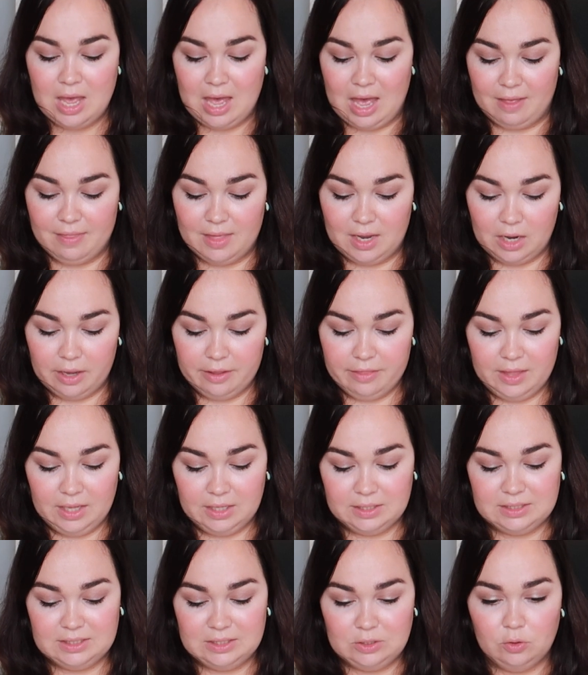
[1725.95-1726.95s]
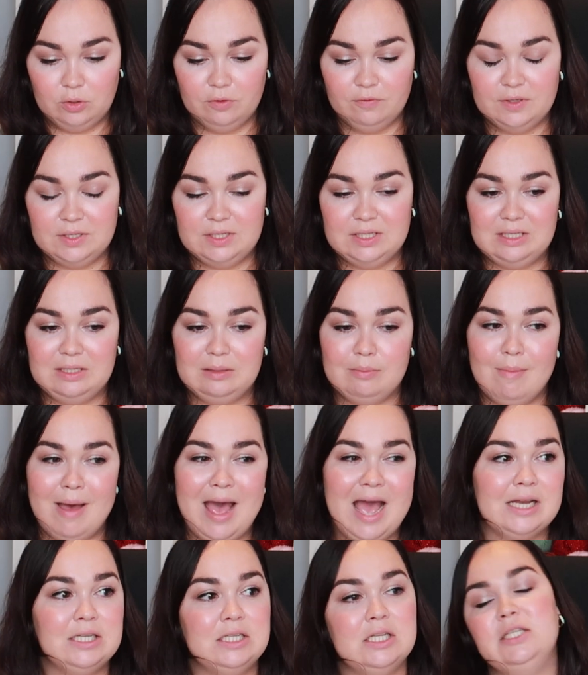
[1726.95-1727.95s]
And then I think sort of
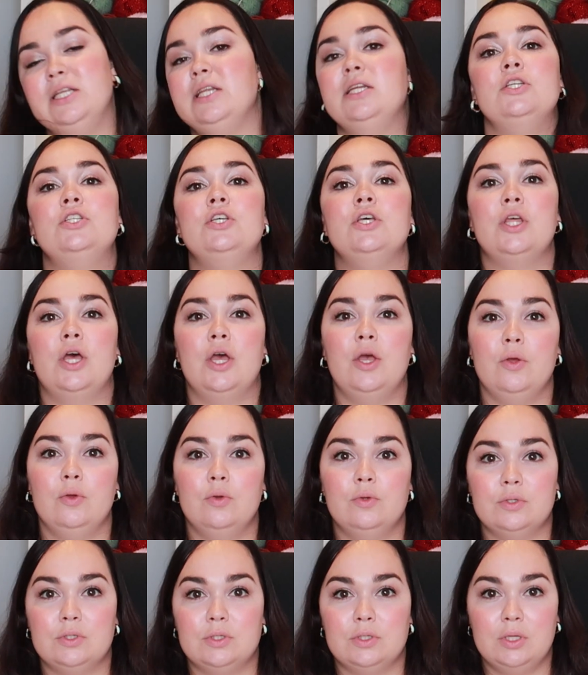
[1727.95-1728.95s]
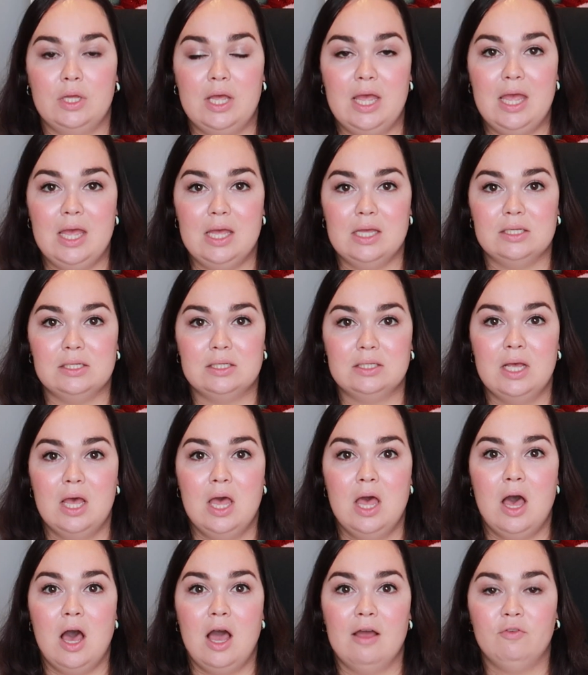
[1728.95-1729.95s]
smattered into those is
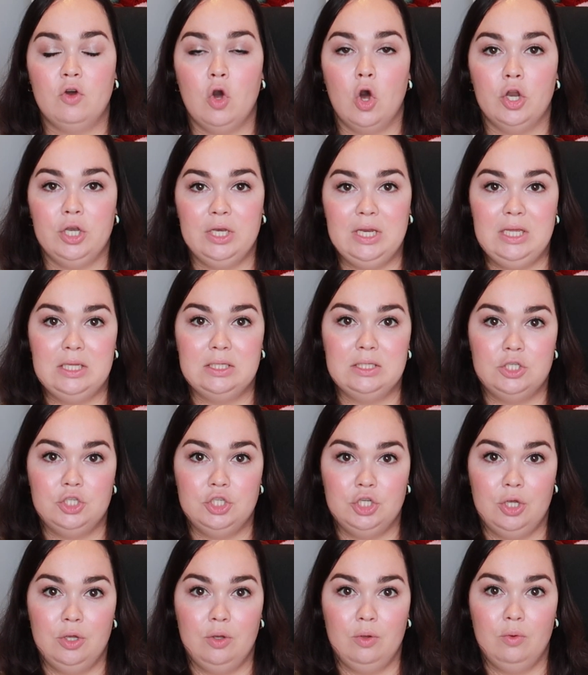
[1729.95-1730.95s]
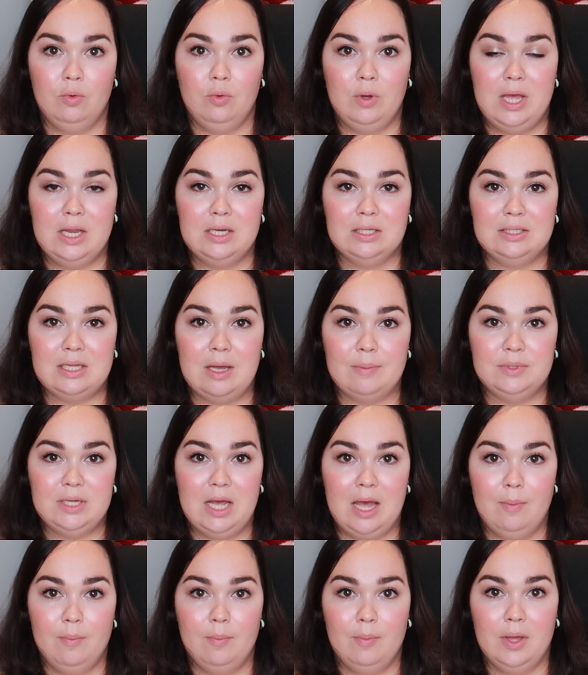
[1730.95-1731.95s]
I've got a niece due in
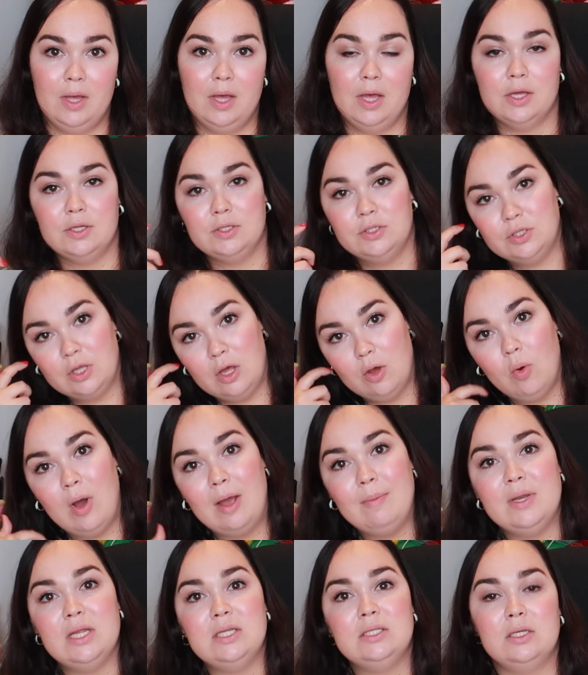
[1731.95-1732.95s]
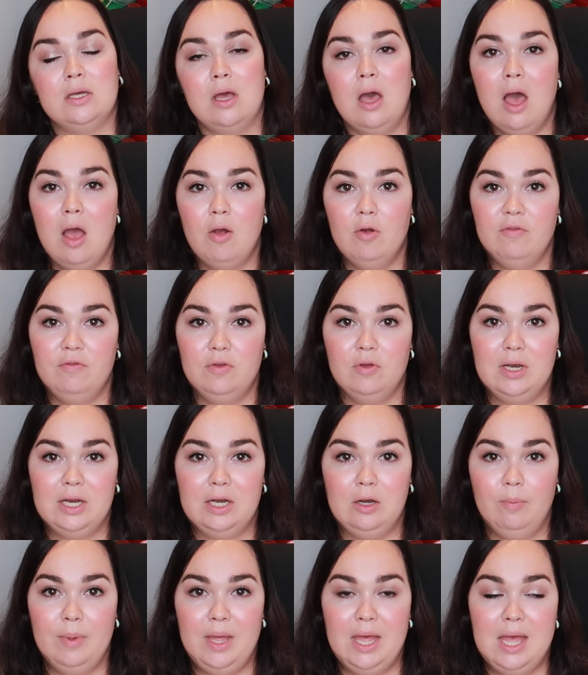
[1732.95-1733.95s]
September, so I'm knitting her a few
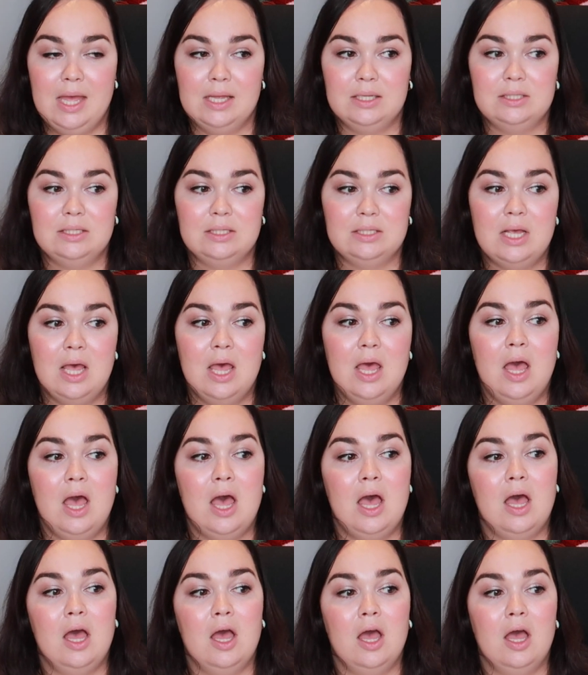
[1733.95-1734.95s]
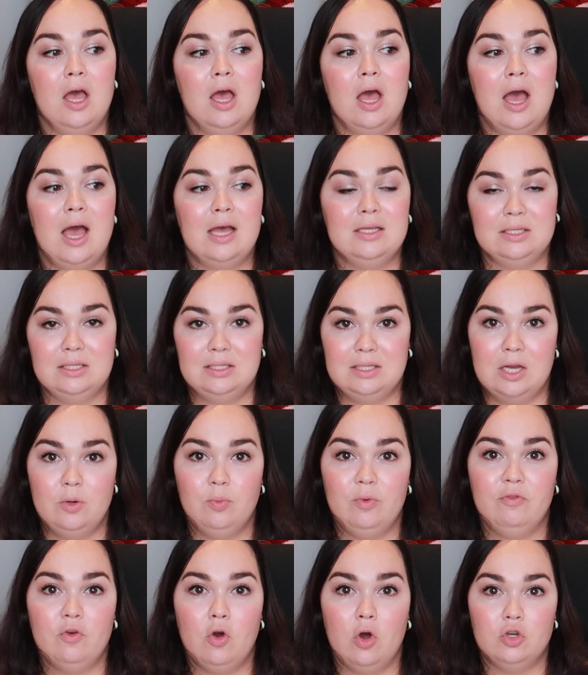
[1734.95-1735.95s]
little bits. As I said,
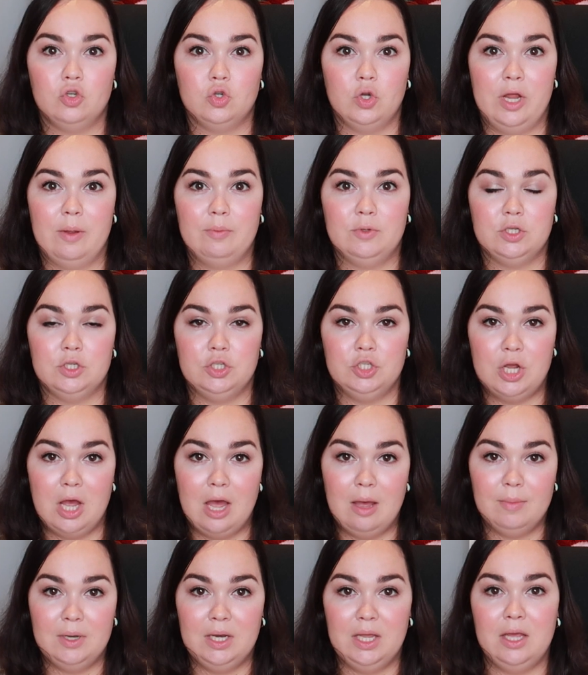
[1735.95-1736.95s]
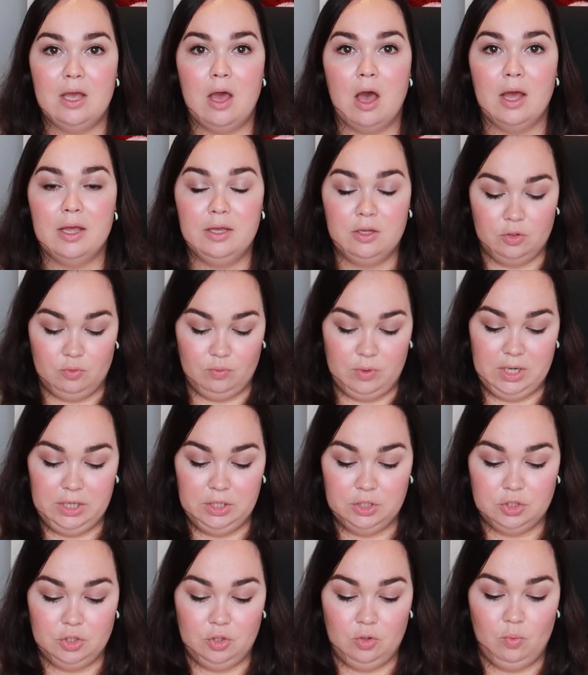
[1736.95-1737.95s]
we've got a trip to Germany. I could
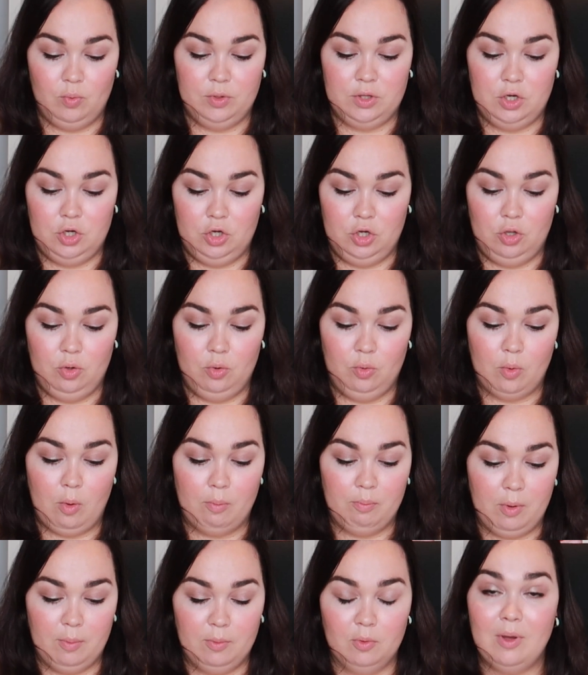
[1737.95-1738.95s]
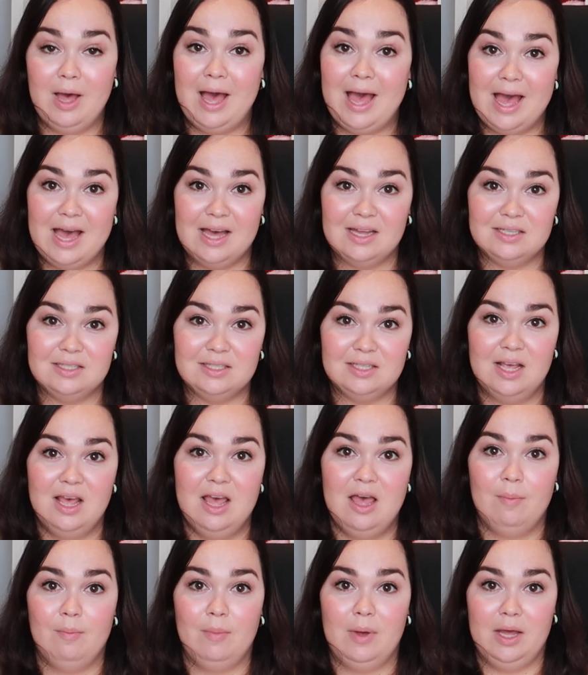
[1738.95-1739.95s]
really do with a new bobble hat.
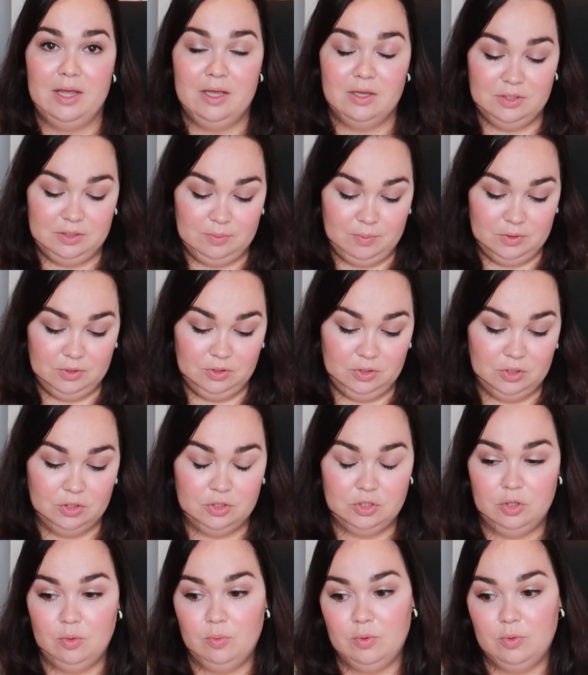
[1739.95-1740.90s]
My husband could do